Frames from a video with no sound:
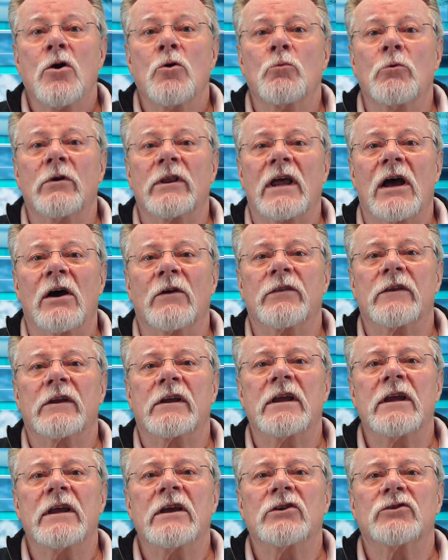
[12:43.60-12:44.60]
without the
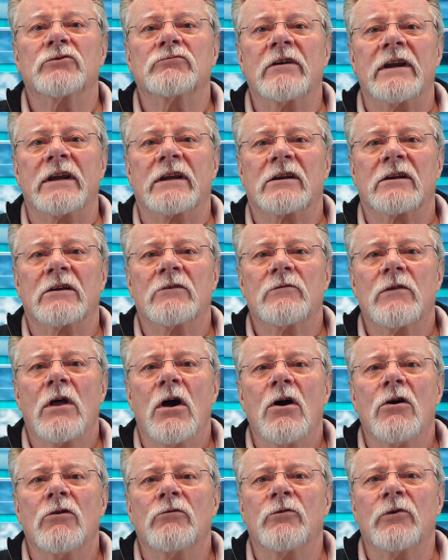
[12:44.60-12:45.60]
king's writ.
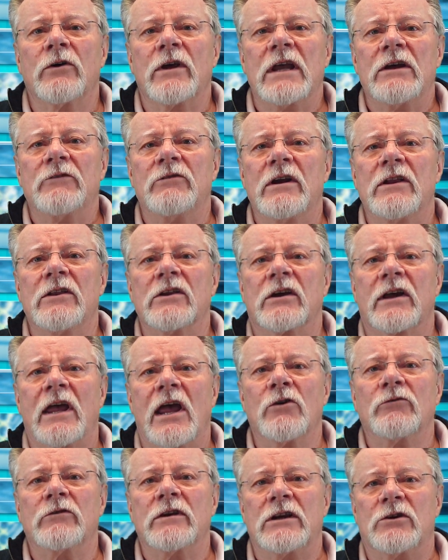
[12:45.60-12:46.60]
For even in the
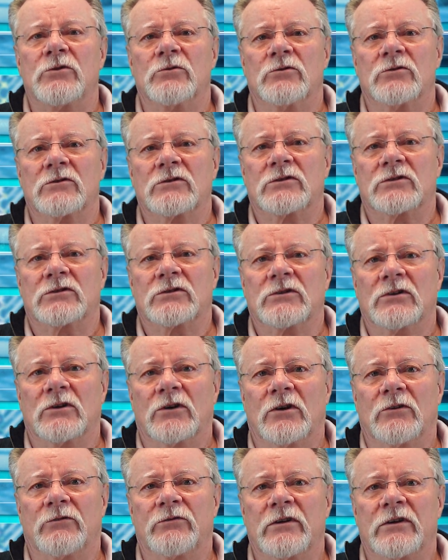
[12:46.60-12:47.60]
county courts
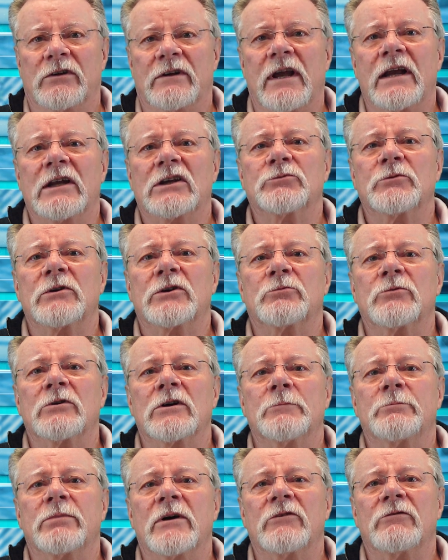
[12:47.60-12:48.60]
of the debts which were
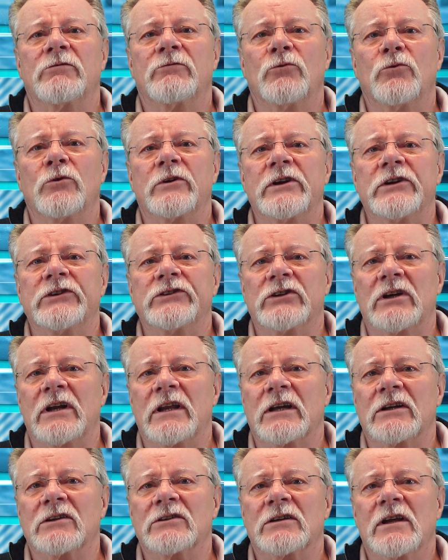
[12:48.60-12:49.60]
above 40
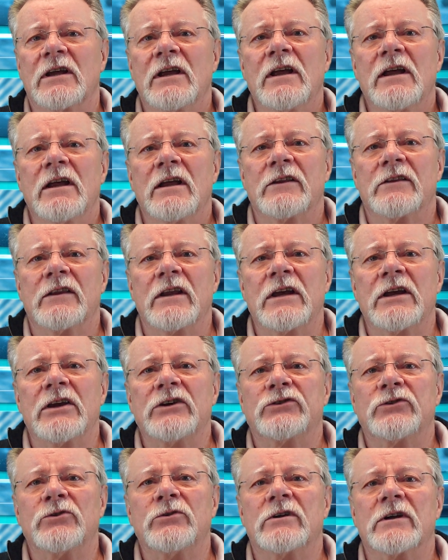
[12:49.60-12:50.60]
shillings, there
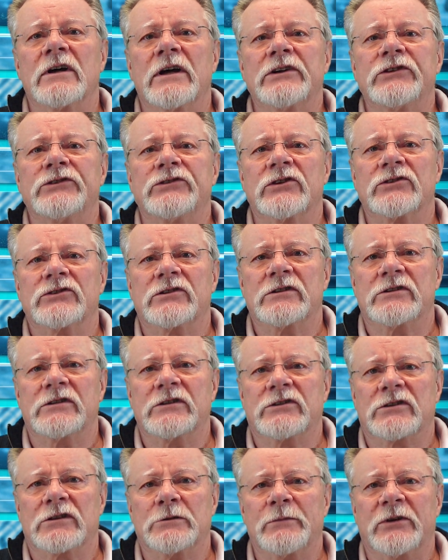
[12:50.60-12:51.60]
issued a
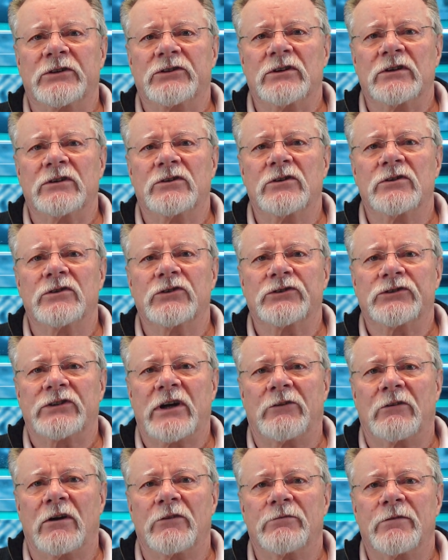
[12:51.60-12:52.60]
justice's commission to the
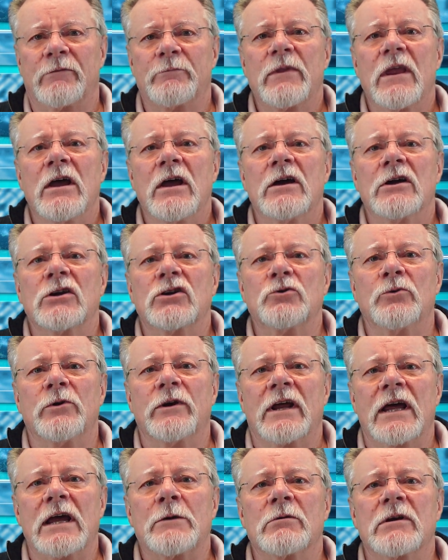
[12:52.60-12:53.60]
sheriff to
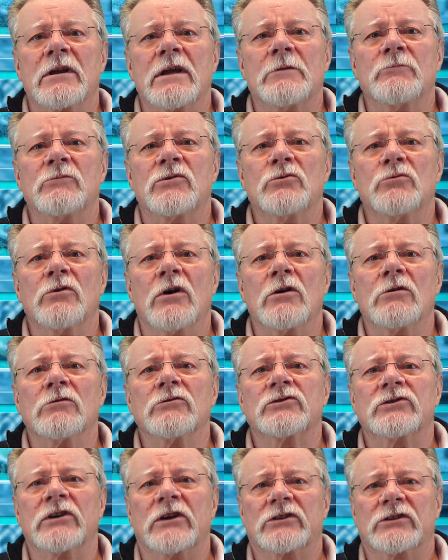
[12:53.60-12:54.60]
enable him to
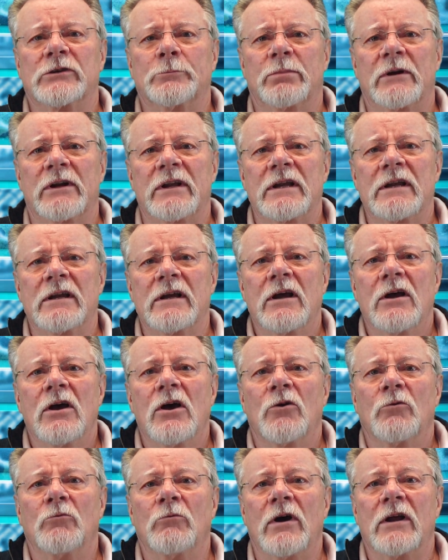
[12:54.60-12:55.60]
hold such a plea,
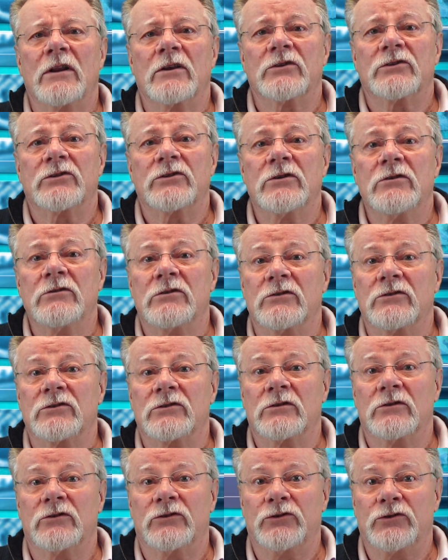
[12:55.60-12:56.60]
where the
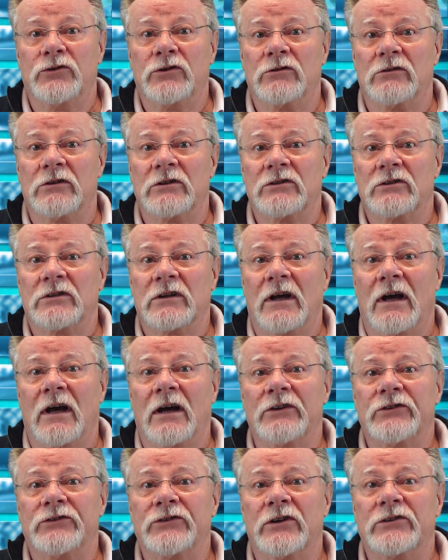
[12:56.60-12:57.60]
suitors, jurors,
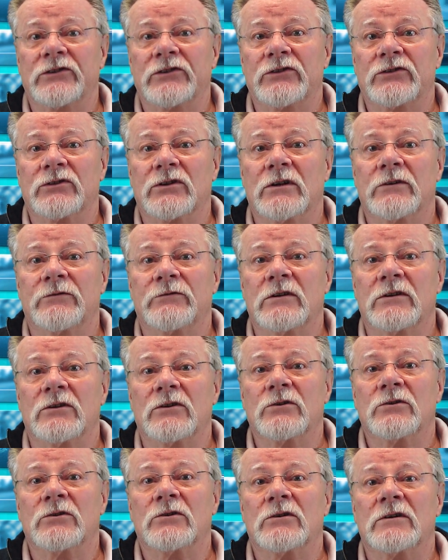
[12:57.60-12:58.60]
are judges of the
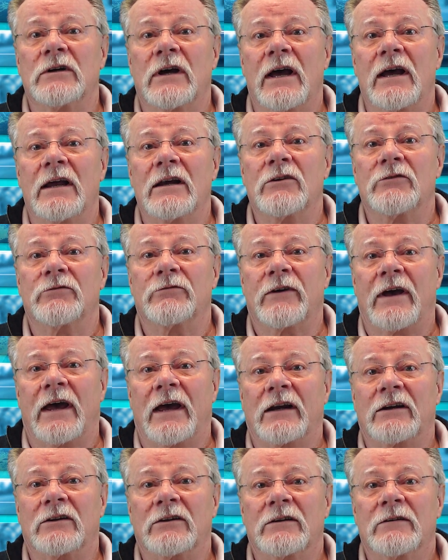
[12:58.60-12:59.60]
law and
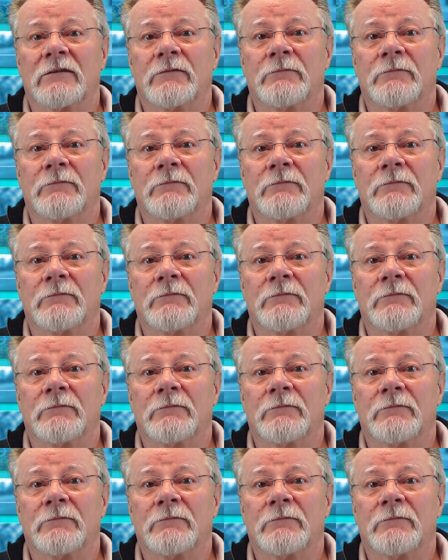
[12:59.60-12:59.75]
fact.